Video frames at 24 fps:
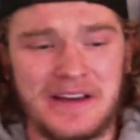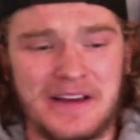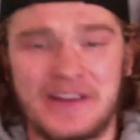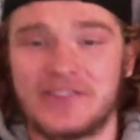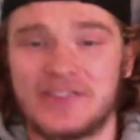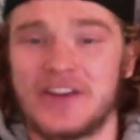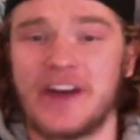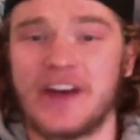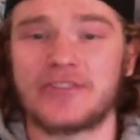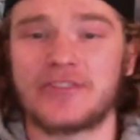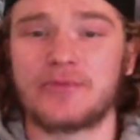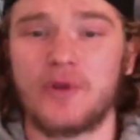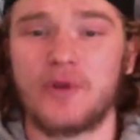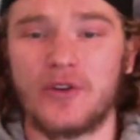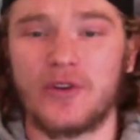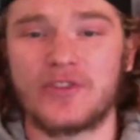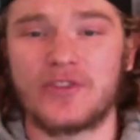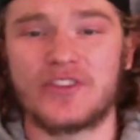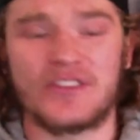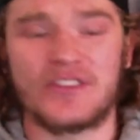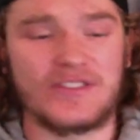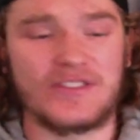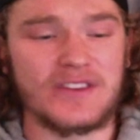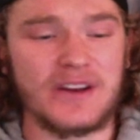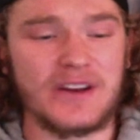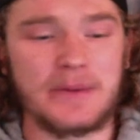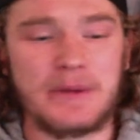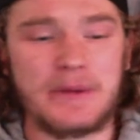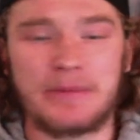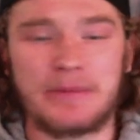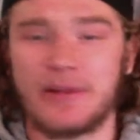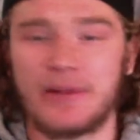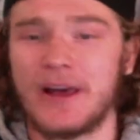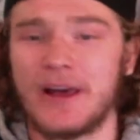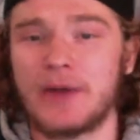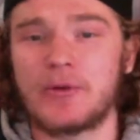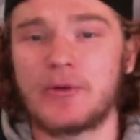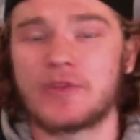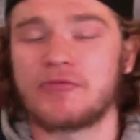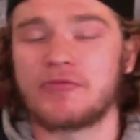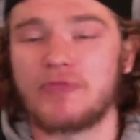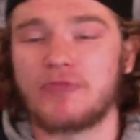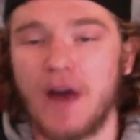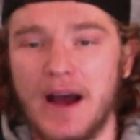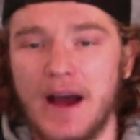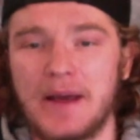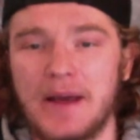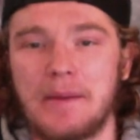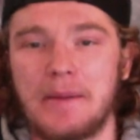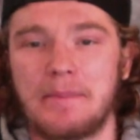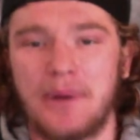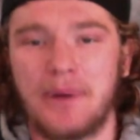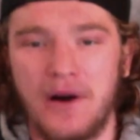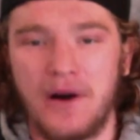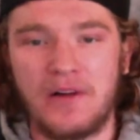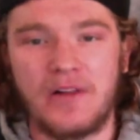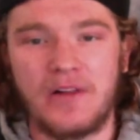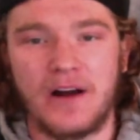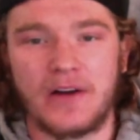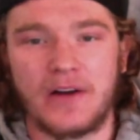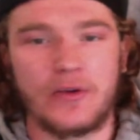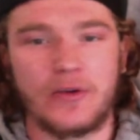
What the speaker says: Josh Morrissey is going to be playing with Ryan Pulock,